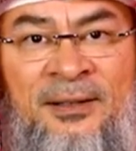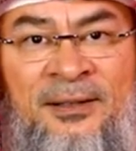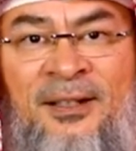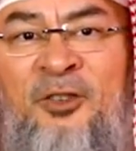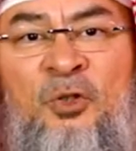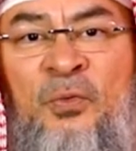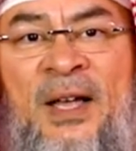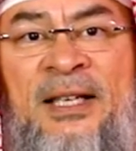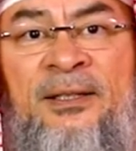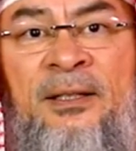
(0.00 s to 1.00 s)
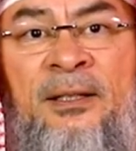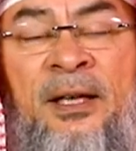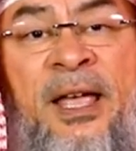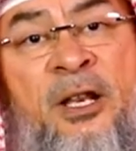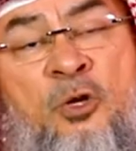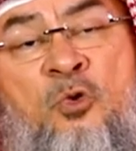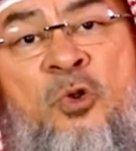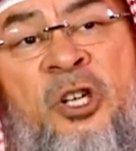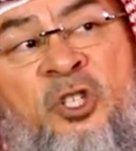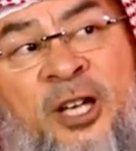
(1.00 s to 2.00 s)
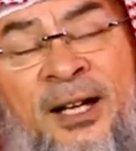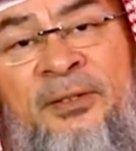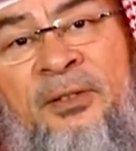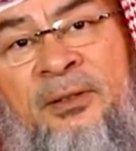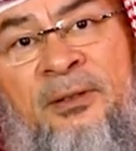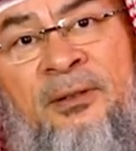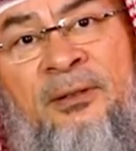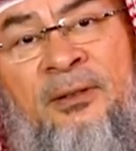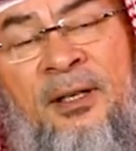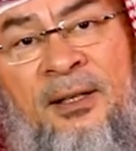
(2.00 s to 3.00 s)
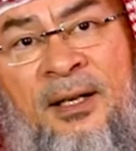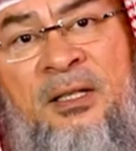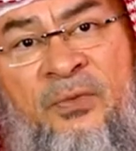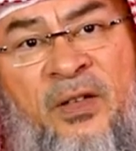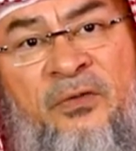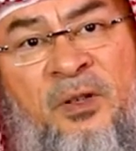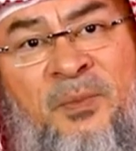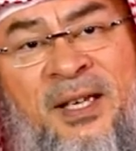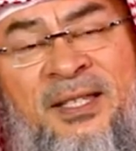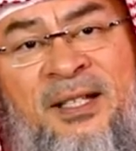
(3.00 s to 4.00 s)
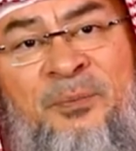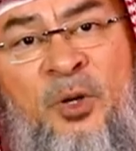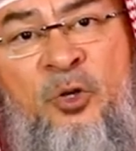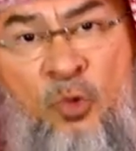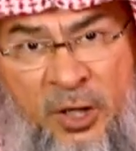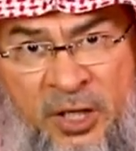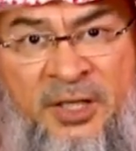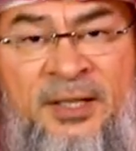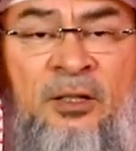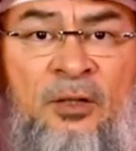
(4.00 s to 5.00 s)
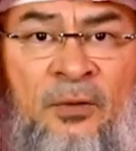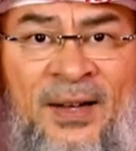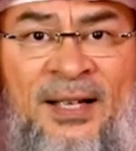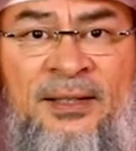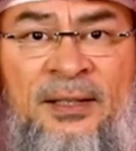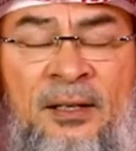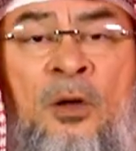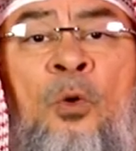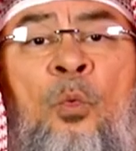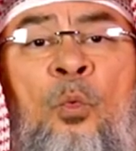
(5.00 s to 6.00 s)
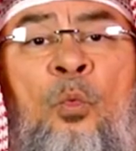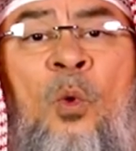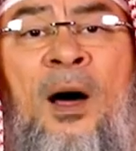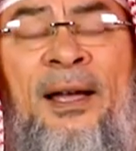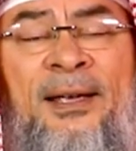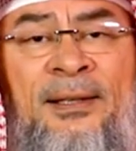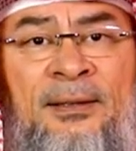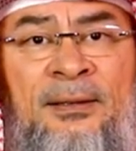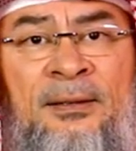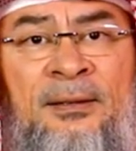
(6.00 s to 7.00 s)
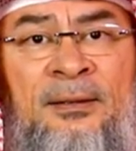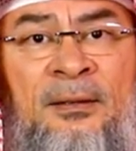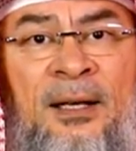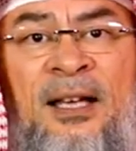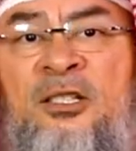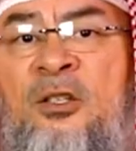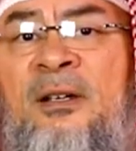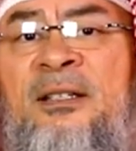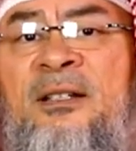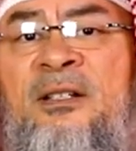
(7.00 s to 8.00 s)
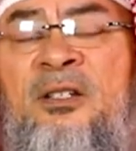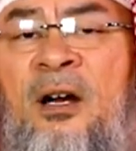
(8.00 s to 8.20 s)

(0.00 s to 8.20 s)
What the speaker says: not to fast. And you reject Allah's favor and blessing upon you and insist on fasting. Why? As long as there is